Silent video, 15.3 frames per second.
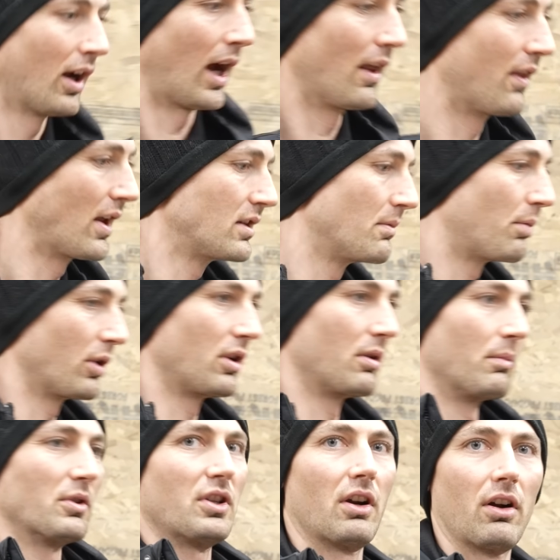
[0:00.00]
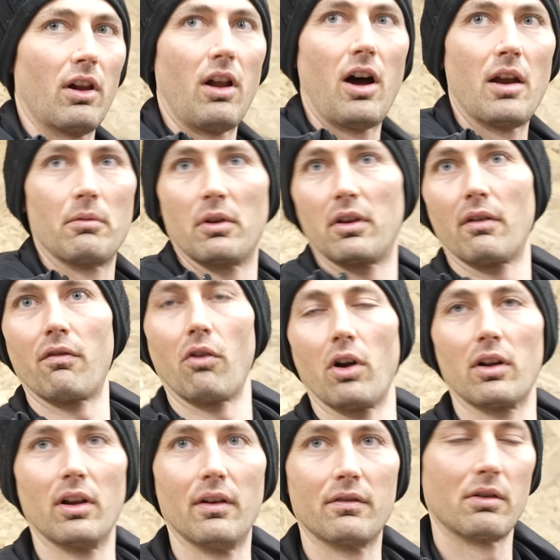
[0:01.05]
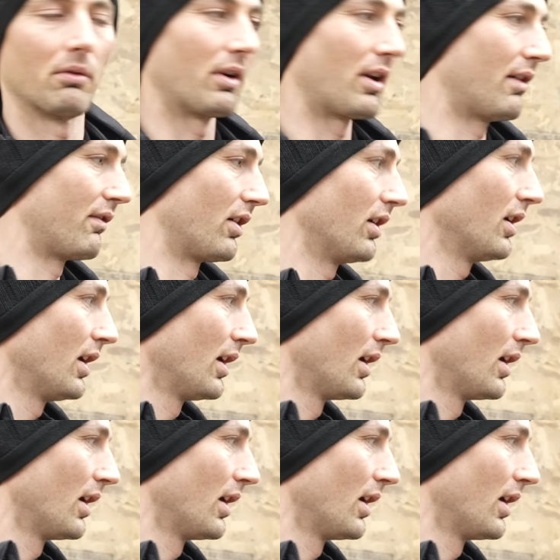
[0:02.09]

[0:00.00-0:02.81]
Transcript: and then you put your material on with your forklift or whatever,